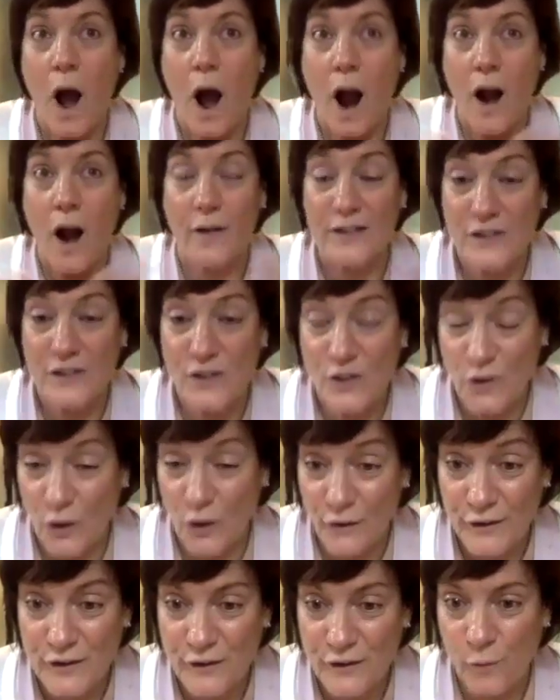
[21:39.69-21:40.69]
are in
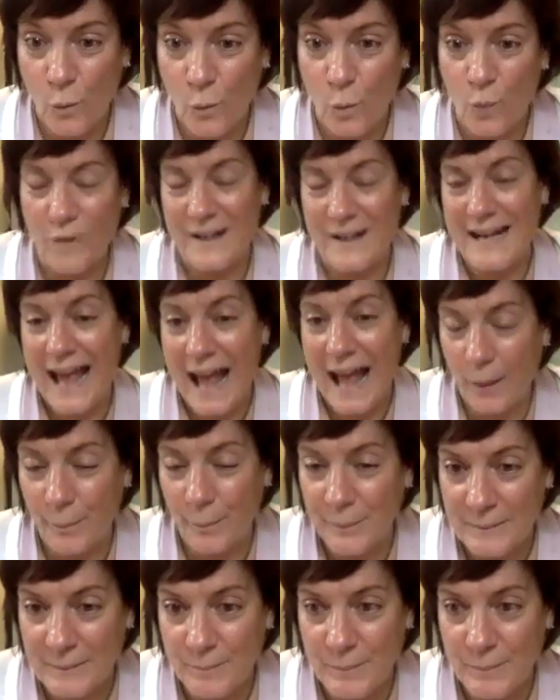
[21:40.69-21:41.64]
service for and helping